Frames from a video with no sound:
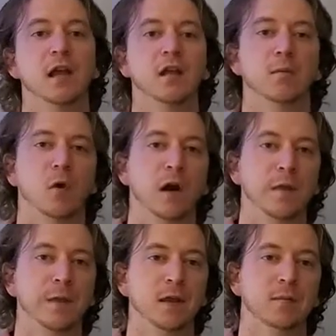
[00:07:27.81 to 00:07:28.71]
the more I
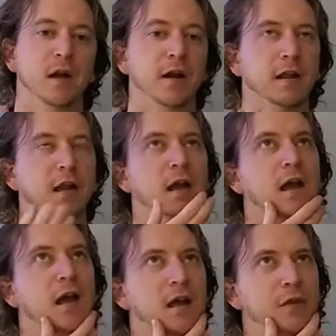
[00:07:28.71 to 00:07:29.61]
think about it,
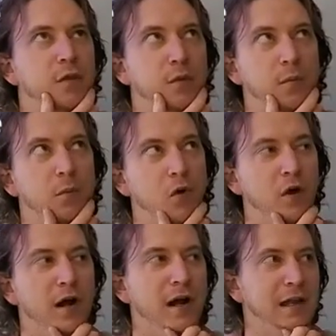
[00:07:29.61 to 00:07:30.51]
the
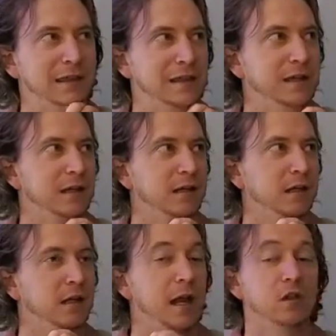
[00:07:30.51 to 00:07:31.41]
more I think
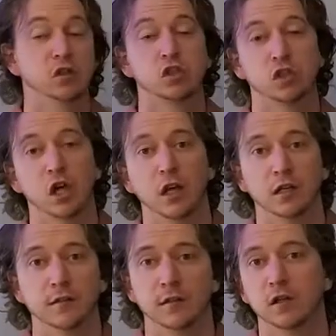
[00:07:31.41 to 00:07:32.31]
Atlas Shrugged
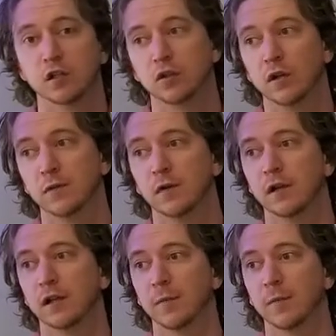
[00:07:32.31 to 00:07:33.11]
is a good choice for him.